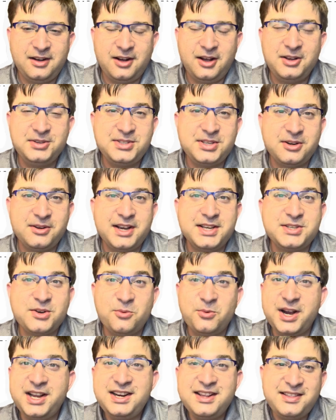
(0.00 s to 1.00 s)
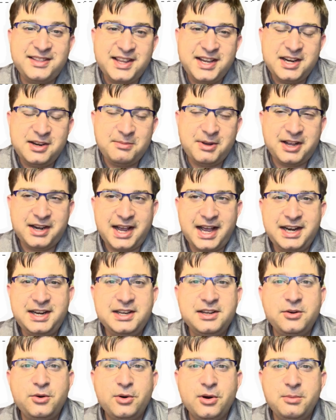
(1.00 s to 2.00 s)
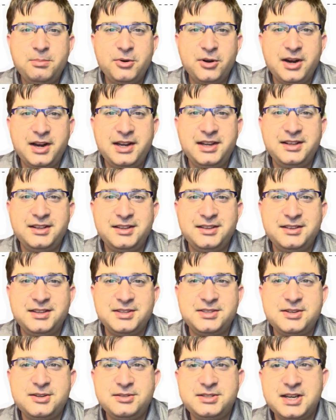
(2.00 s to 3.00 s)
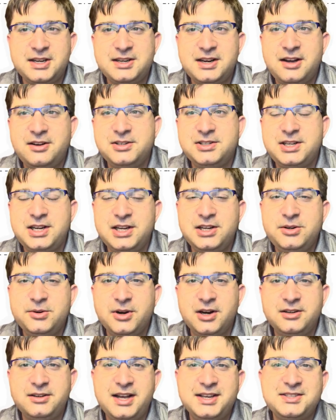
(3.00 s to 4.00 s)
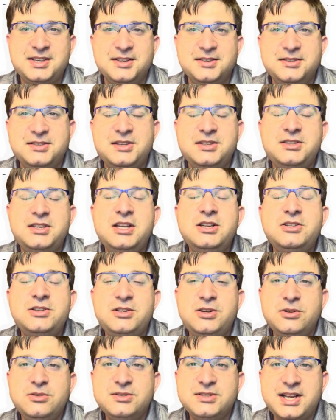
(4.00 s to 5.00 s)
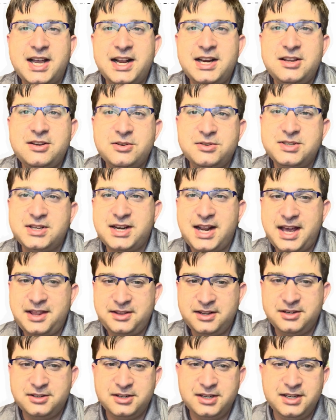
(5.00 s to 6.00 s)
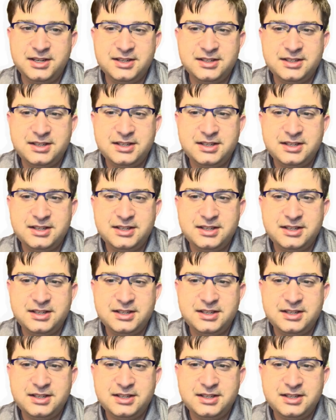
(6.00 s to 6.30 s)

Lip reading: also as a way to think about how to incorporate this new technology into our lessons to teach students how to use it ethically.